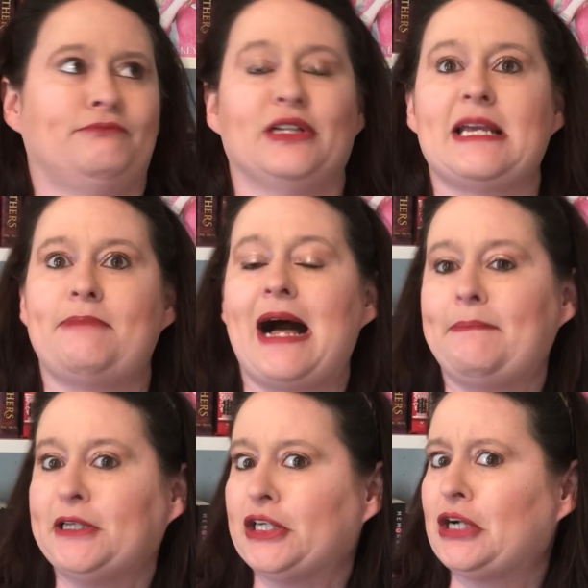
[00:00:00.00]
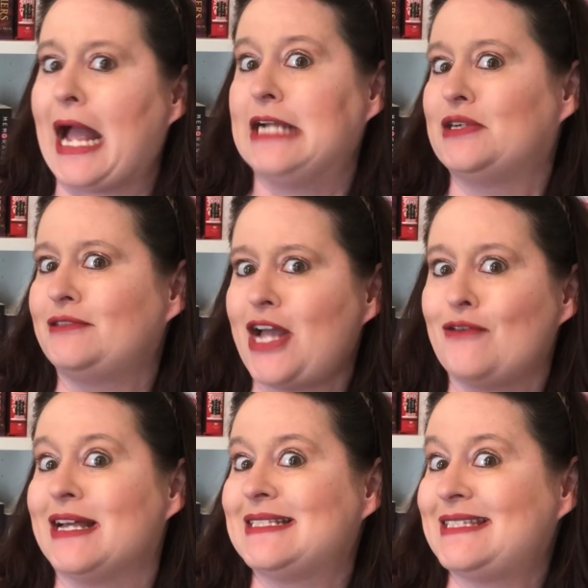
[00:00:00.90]
really popular. I don't
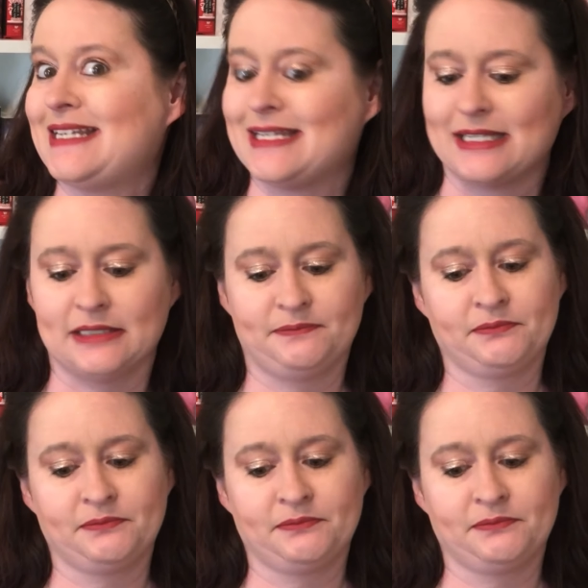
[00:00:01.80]
know. Let's see.